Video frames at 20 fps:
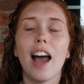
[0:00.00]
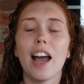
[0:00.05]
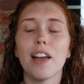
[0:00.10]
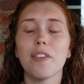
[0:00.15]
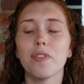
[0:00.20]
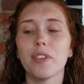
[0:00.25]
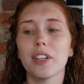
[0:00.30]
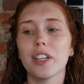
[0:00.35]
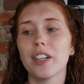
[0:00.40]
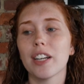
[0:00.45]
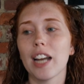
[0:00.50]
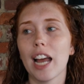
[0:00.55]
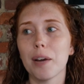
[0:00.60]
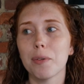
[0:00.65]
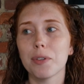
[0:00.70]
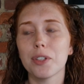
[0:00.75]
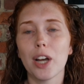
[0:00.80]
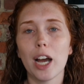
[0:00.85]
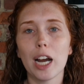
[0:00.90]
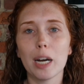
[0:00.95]
I figured I
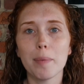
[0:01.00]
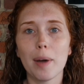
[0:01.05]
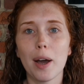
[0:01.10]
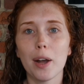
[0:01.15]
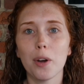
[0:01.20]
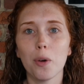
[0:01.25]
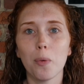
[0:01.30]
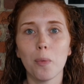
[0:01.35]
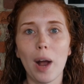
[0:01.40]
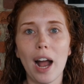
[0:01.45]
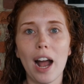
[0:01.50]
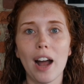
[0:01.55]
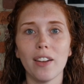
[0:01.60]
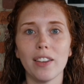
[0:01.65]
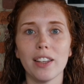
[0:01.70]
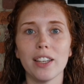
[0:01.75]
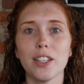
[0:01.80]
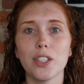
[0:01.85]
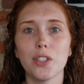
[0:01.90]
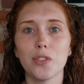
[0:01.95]
would talk about it
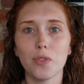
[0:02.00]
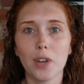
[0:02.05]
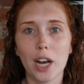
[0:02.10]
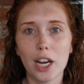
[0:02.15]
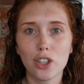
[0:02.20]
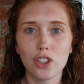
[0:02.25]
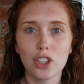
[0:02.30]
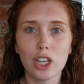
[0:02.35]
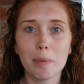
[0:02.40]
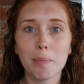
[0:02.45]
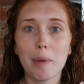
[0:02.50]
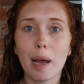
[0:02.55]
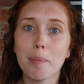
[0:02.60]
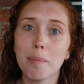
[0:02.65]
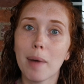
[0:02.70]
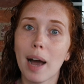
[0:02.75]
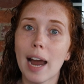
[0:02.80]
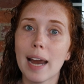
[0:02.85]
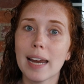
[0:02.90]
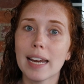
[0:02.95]
while it is fresh in my
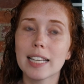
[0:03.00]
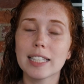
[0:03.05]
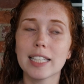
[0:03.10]
mind,